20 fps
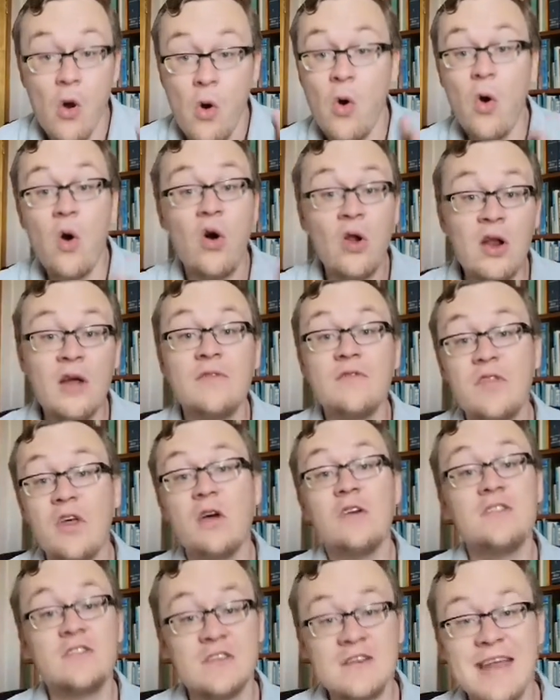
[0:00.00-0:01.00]
All of
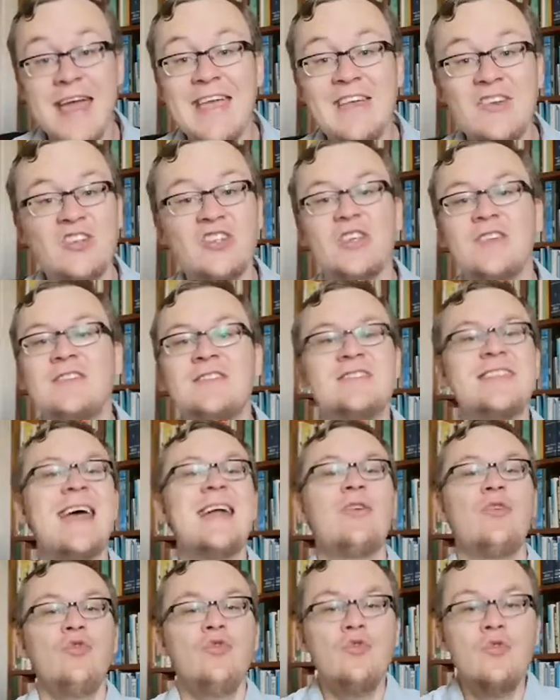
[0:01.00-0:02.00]
those nations
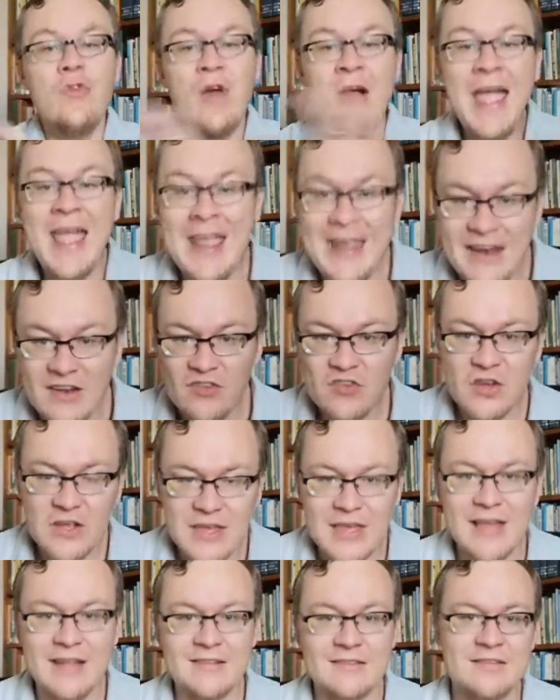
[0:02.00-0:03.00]
that rage
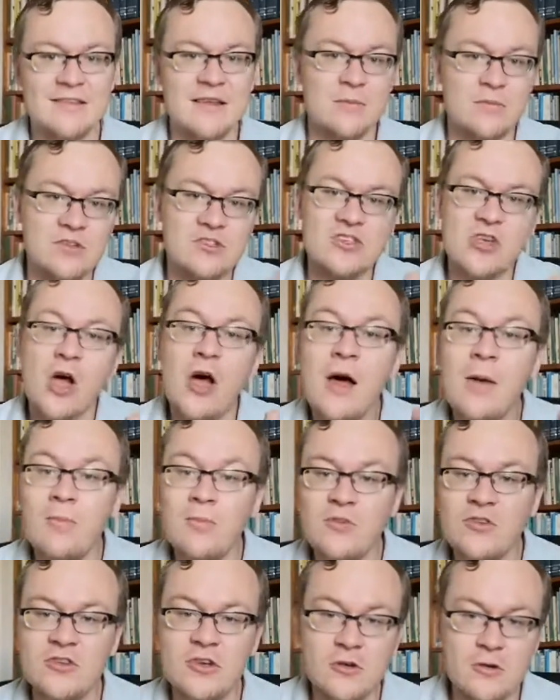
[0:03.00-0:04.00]
against Him,
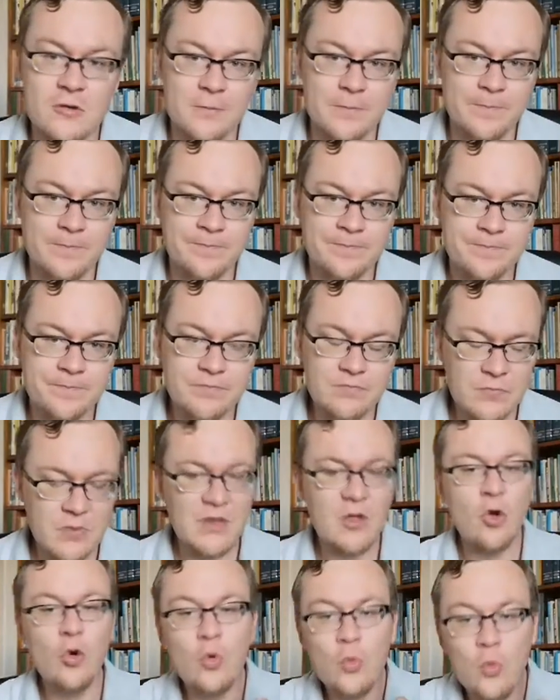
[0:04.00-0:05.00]
Psalm 2,
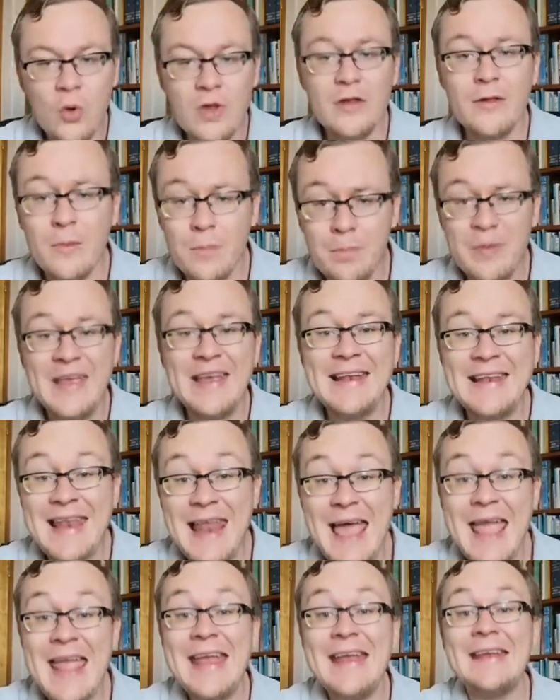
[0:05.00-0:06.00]
will be
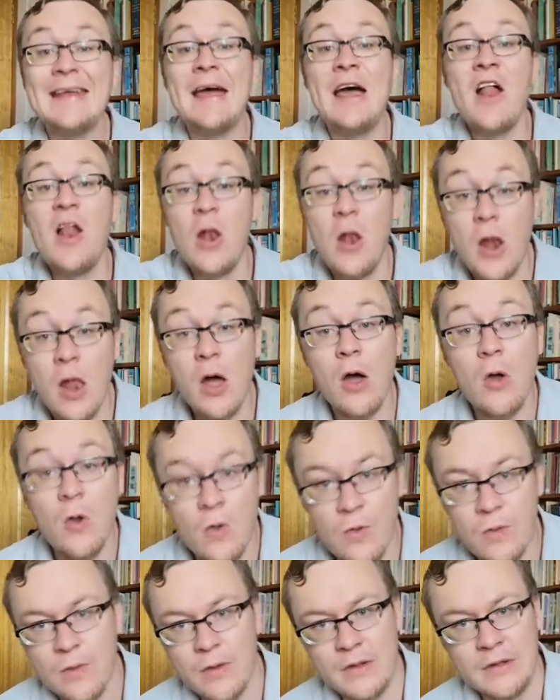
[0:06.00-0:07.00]
laid
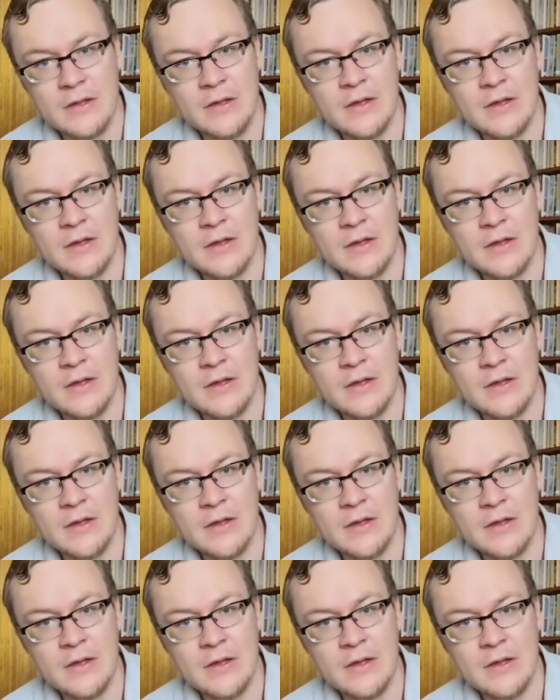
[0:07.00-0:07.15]
low.